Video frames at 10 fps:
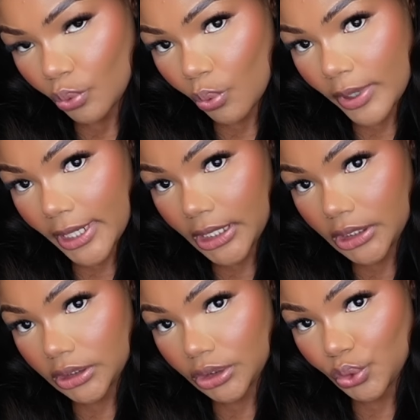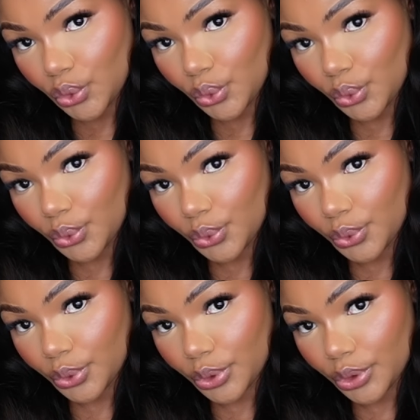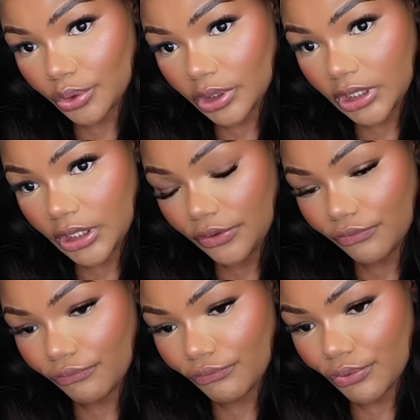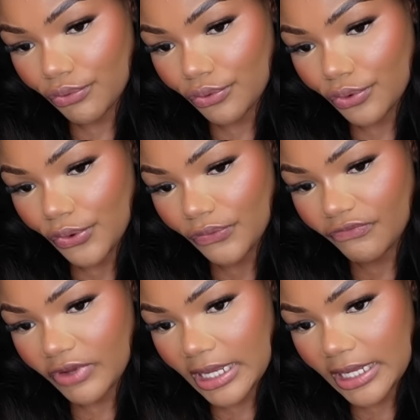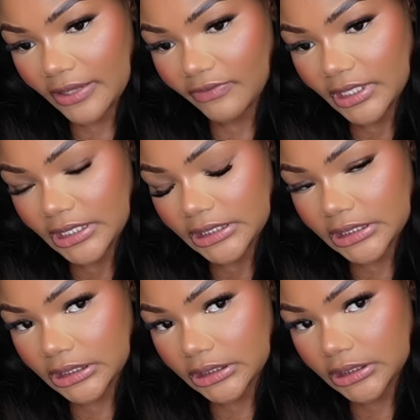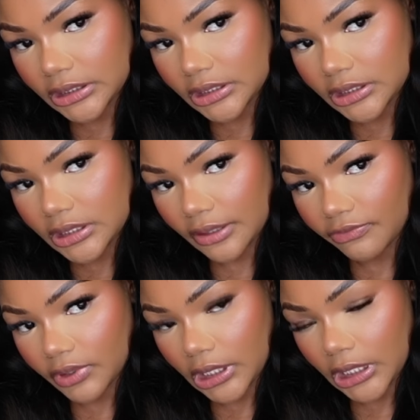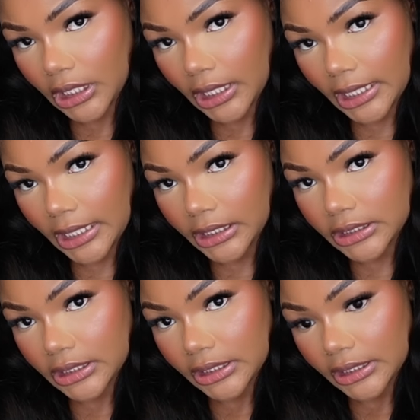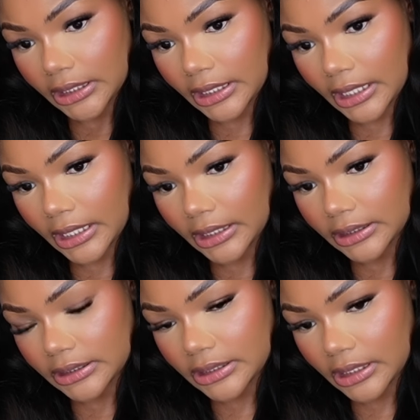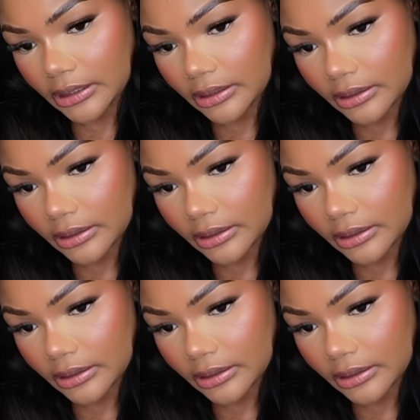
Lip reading: 1, 2, 3, 4, 5, 6, 7, 8, 9, 10.